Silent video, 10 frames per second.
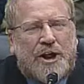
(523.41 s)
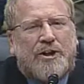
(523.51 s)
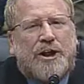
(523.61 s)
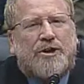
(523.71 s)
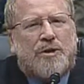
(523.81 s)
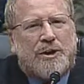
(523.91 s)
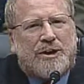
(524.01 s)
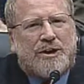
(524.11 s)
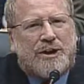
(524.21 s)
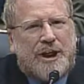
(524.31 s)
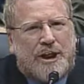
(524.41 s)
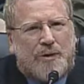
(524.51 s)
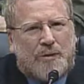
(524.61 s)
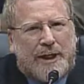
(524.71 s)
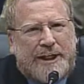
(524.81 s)
they couldn't get it
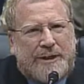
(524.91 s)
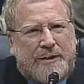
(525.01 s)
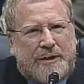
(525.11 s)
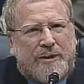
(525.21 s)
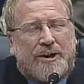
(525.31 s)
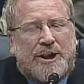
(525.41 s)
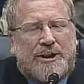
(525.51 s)
right that they